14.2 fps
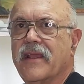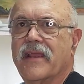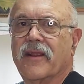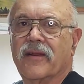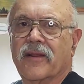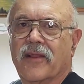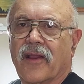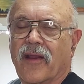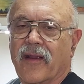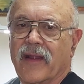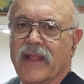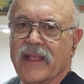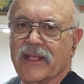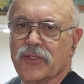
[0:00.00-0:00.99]
here in
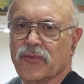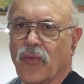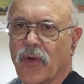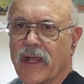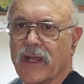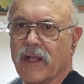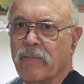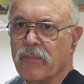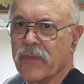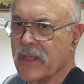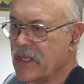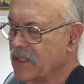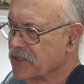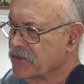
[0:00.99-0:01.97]
Kearney as well.
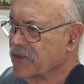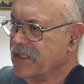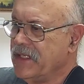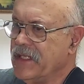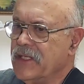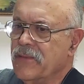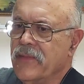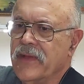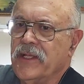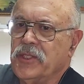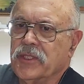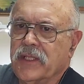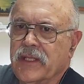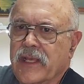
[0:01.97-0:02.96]
So I need to
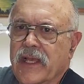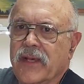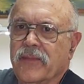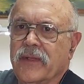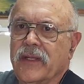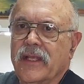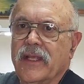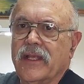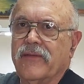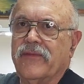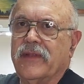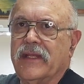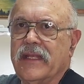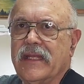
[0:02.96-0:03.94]
mention them. If
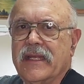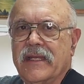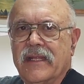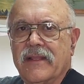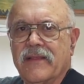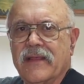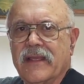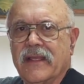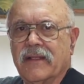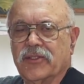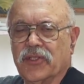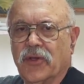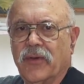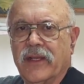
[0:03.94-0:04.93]
you need anything,
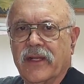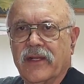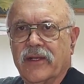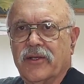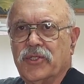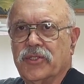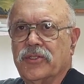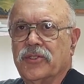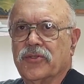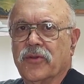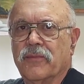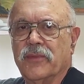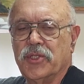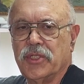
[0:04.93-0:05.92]
sewing notions
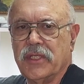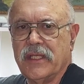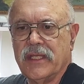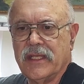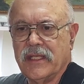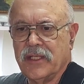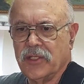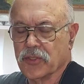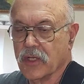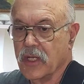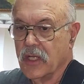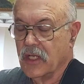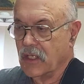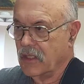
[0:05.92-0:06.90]
or machines or
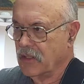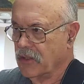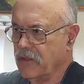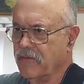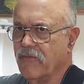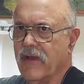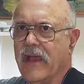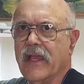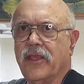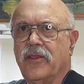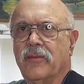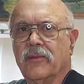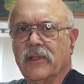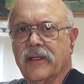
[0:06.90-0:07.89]
good
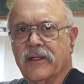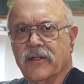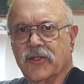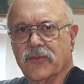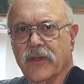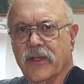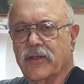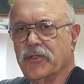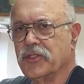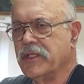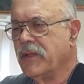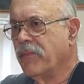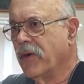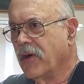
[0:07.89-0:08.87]
vacuum cleaners, but go
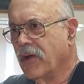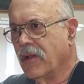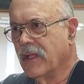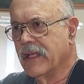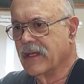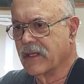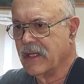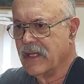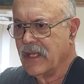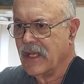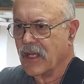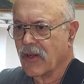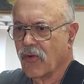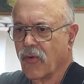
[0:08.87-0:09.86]
see Paul out at
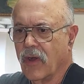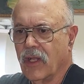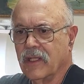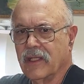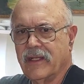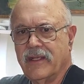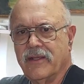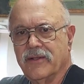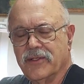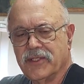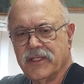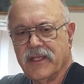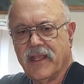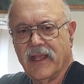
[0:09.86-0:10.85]
Quality, go
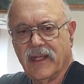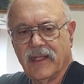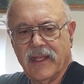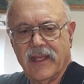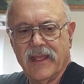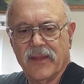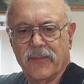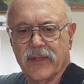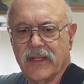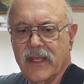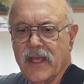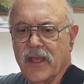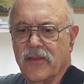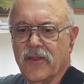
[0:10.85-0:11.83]
see Kelly up at
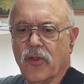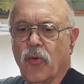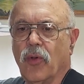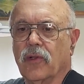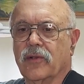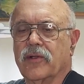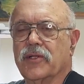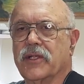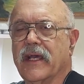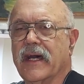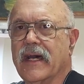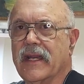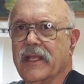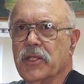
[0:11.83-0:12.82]
the Quilter's
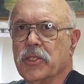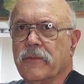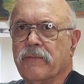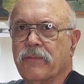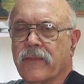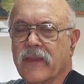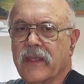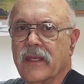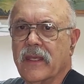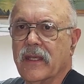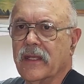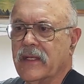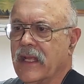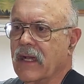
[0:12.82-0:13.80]
Cottage.
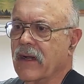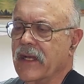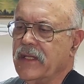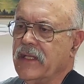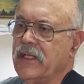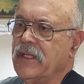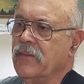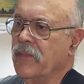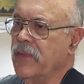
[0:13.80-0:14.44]
Now, I need to